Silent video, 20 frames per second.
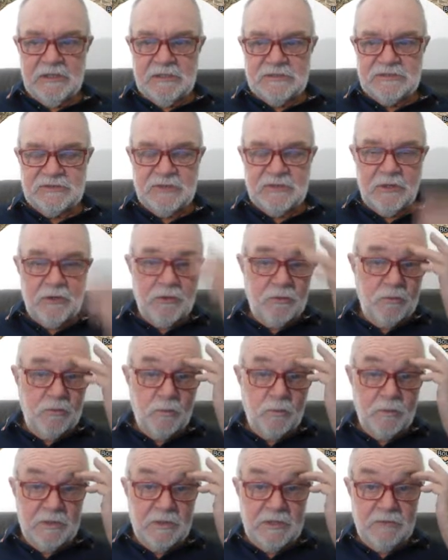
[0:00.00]
So
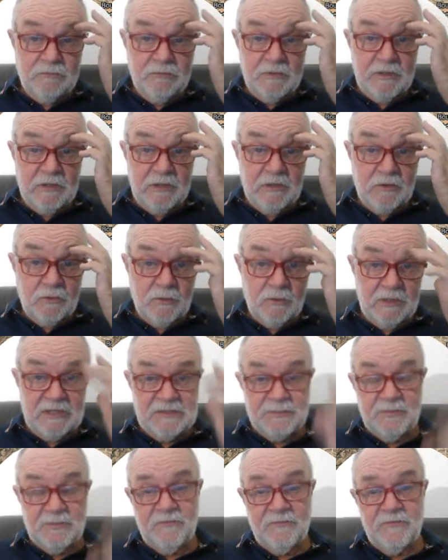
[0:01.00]
we really always
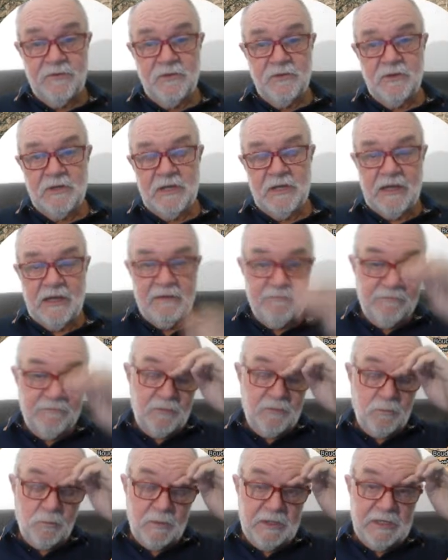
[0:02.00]
prefer to have
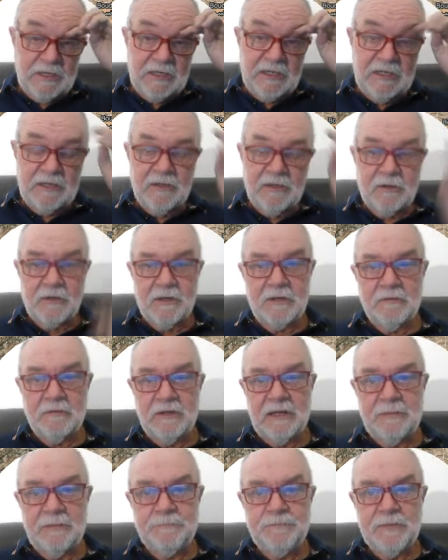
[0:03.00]
the windy
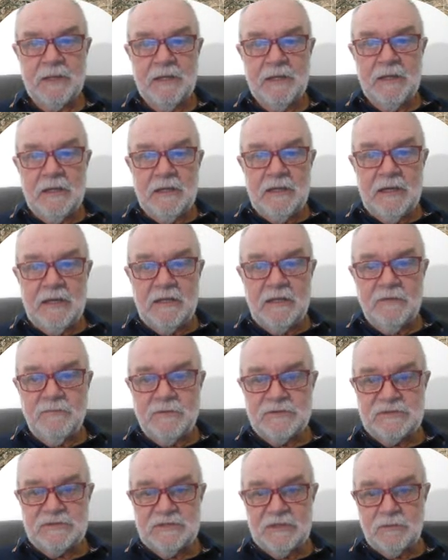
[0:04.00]
diagram, and if
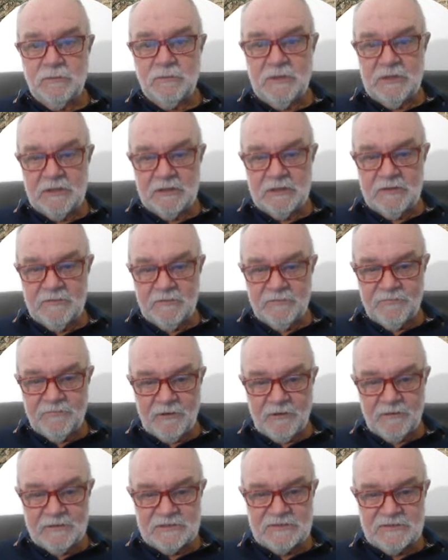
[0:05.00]
you stick with it, if you're
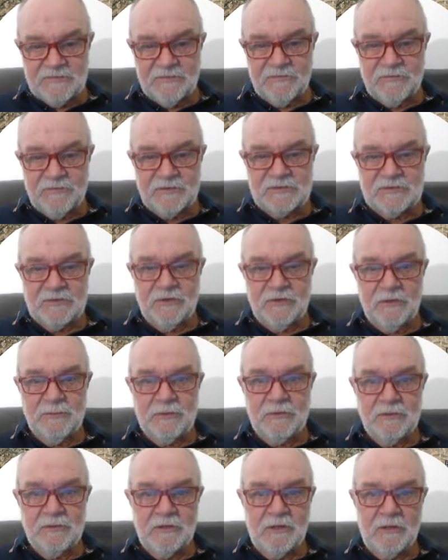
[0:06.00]
following this for the first time,
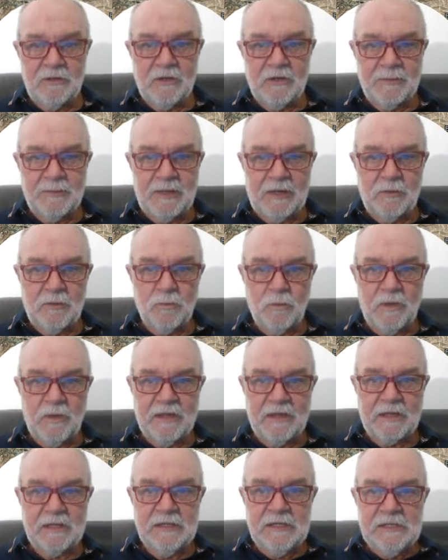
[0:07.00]
you'll learn a lot about
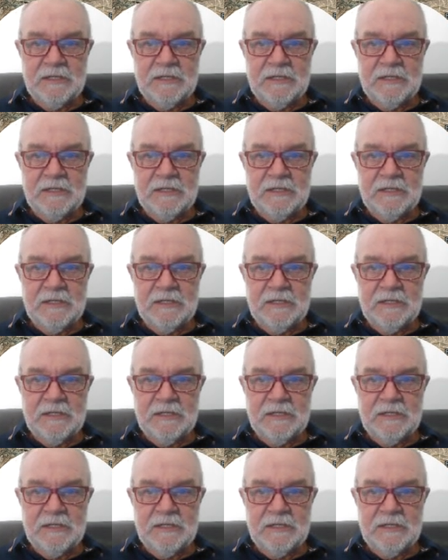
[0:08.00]
weather.